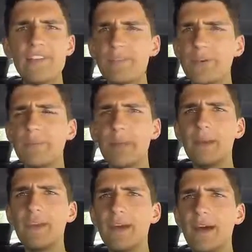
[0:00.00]
I sold
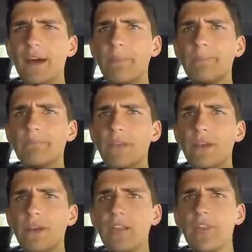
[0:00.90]
maybe
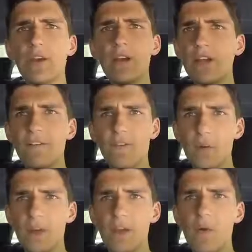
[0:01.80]
30 or
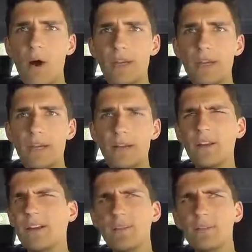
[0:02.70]
40 quantity,
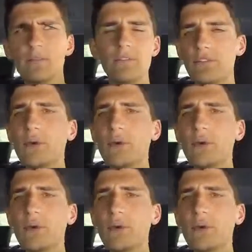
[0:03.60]
no,